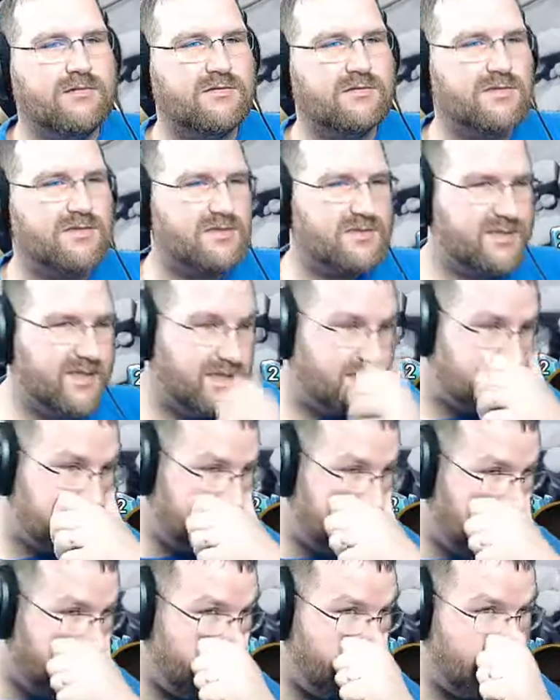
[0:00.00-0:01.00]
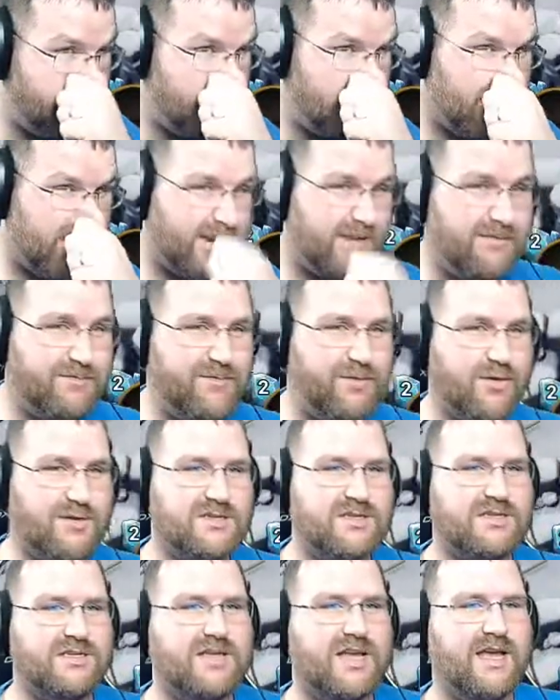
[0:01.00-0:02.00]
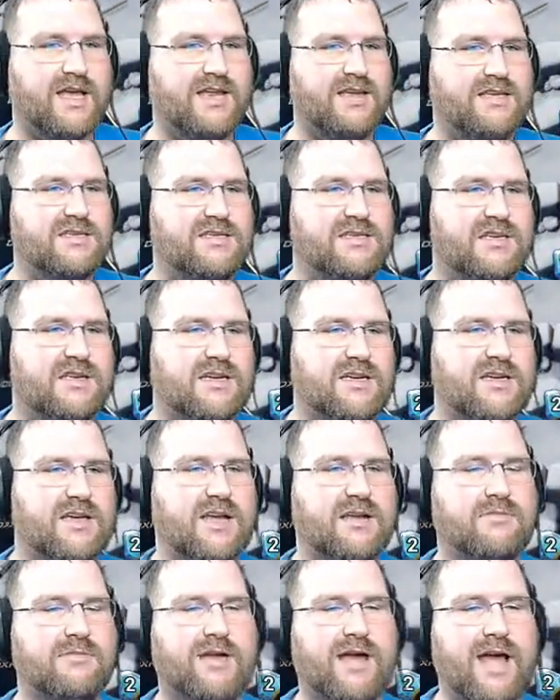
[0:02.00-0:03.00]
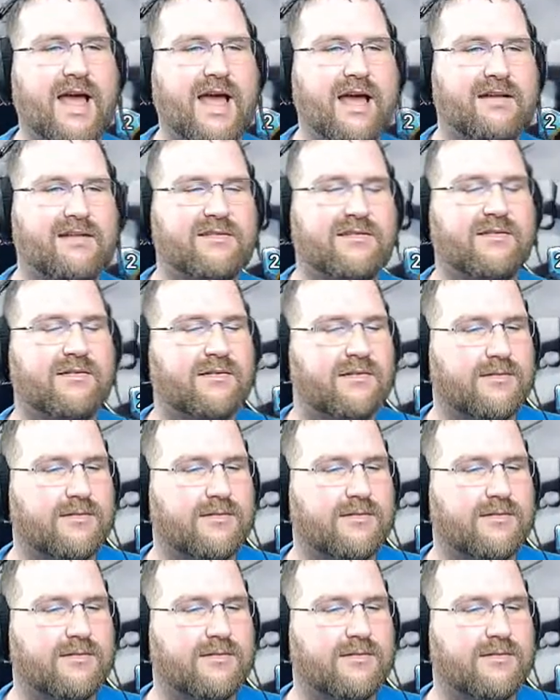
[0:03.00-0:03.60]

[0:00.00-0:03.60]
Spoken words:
Just get some damage on it. Forces Hades to kind of react.